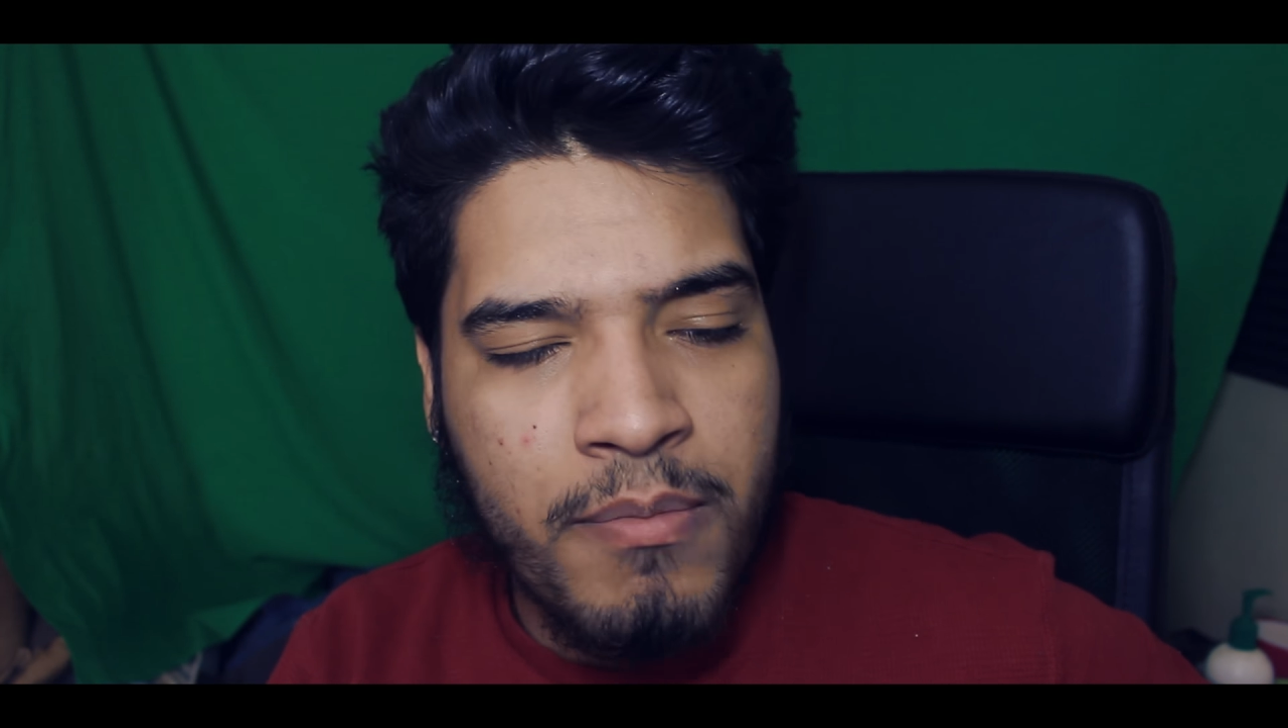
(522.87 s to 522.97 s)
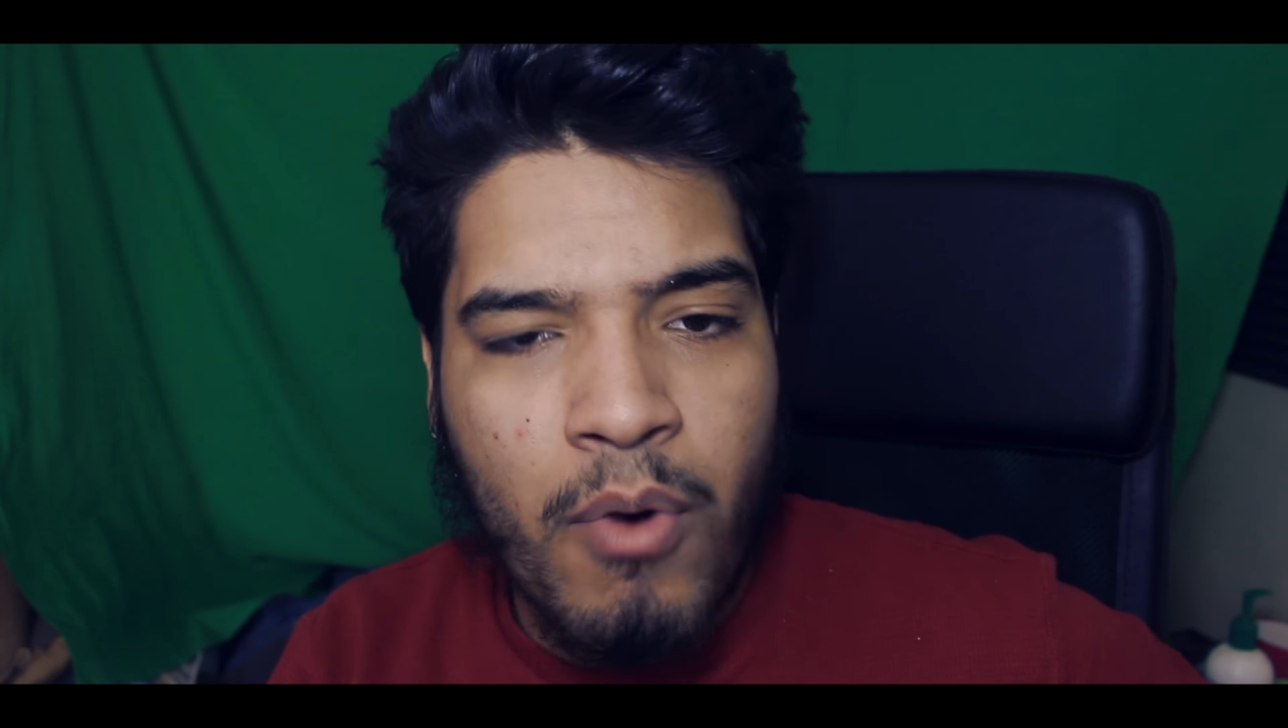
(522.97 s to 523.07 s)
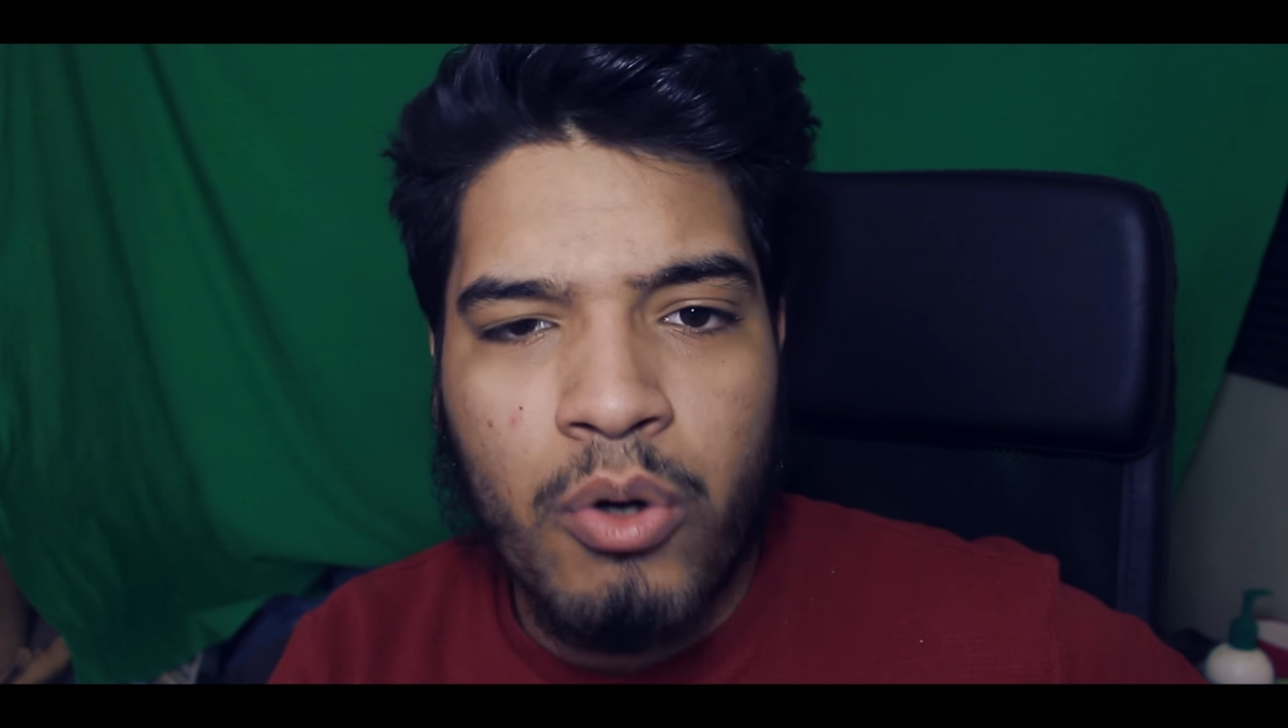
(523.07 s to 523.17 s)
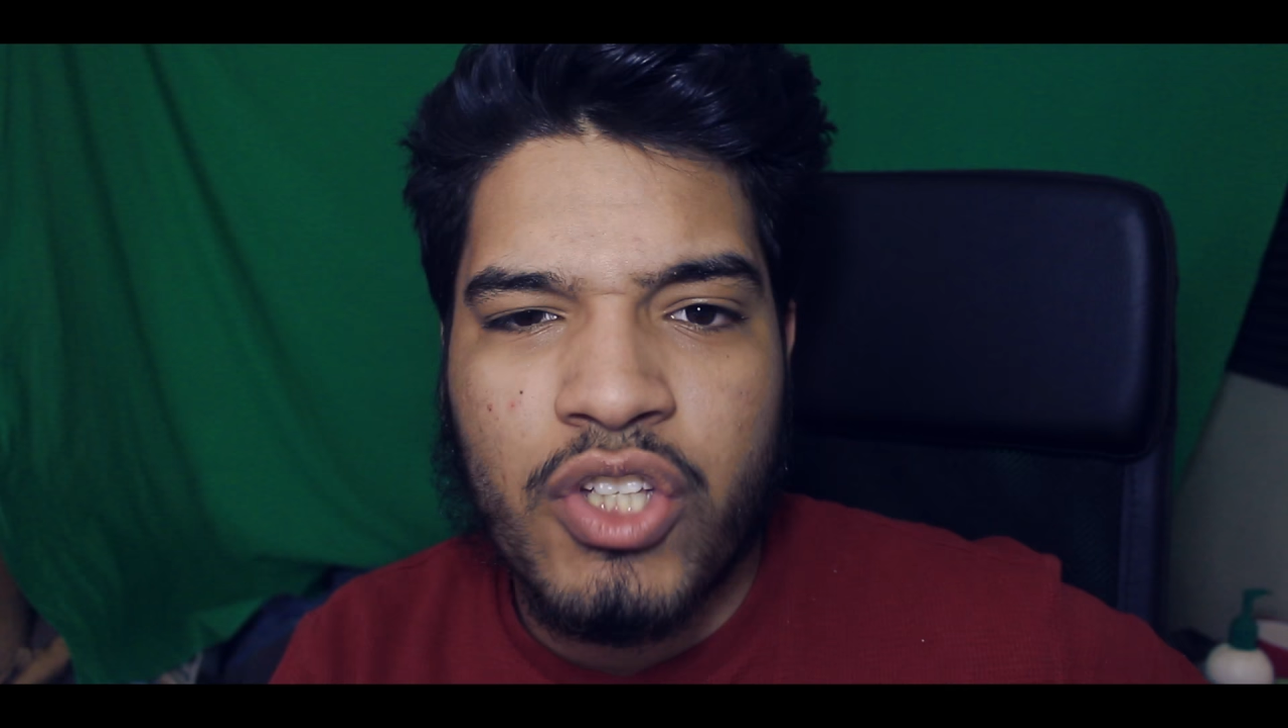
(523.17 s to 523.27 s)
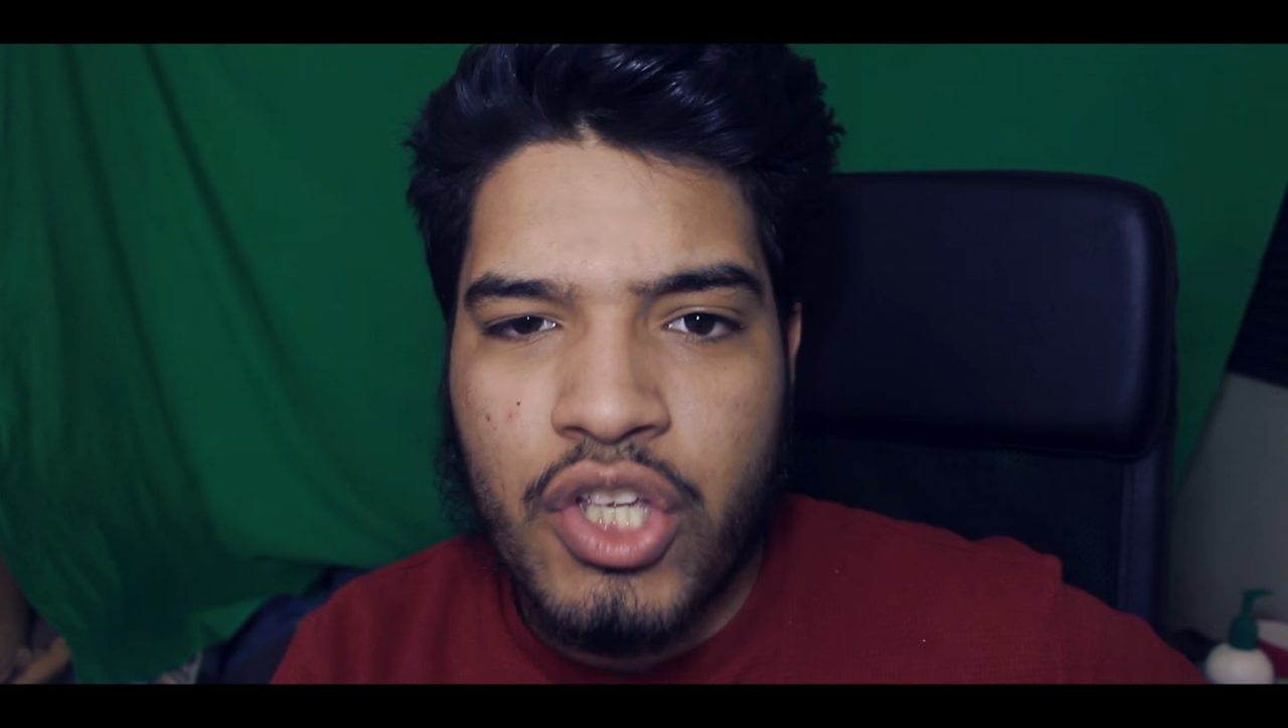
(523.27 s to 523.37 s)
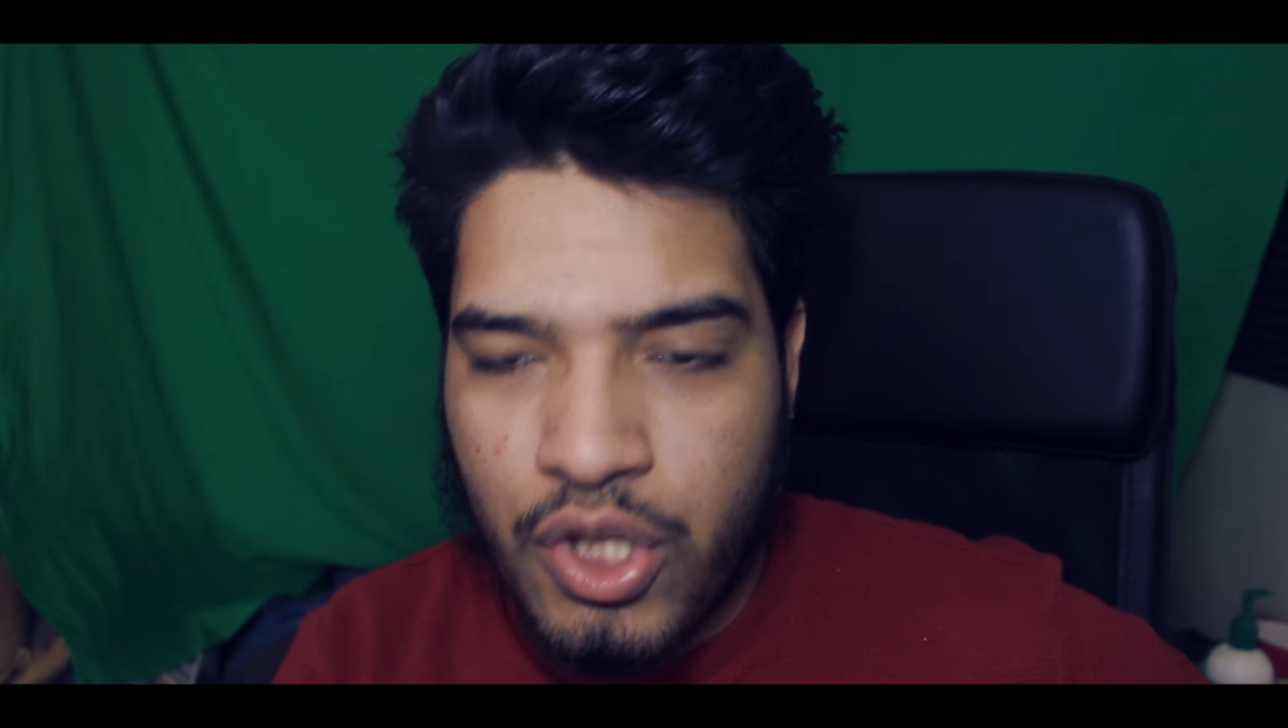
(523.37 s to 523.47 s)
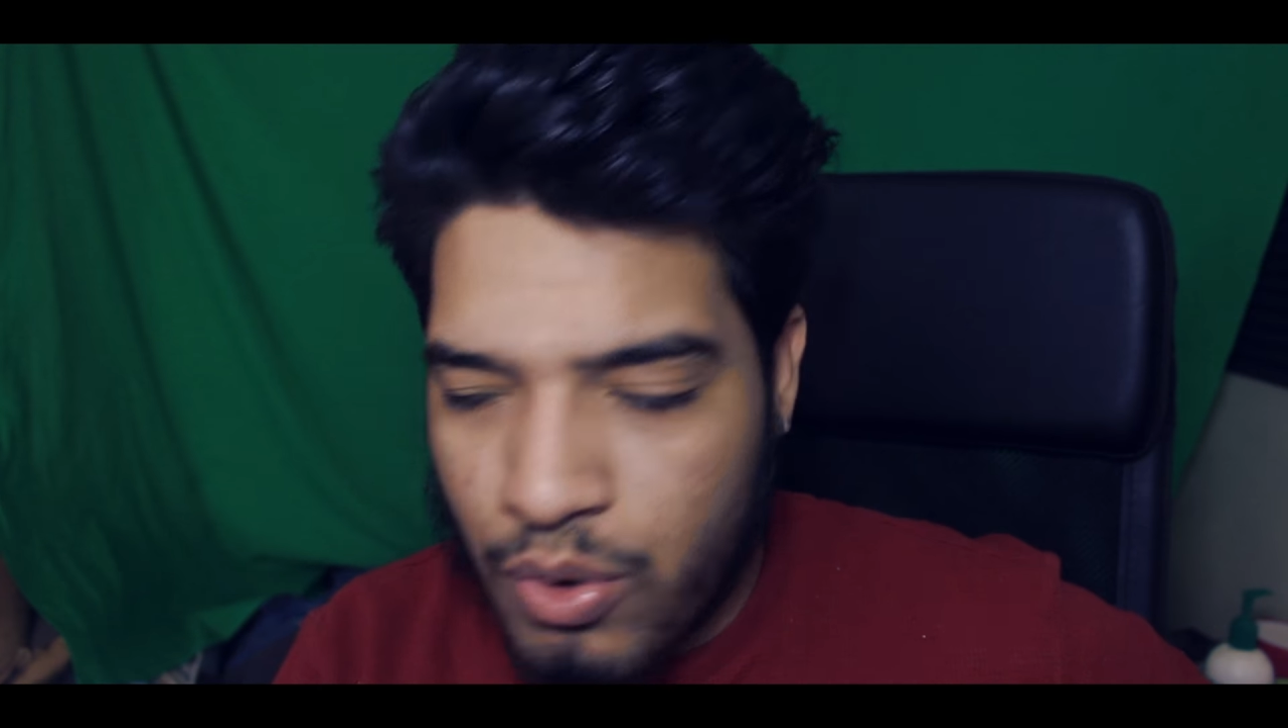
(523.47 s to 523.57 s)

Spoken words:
most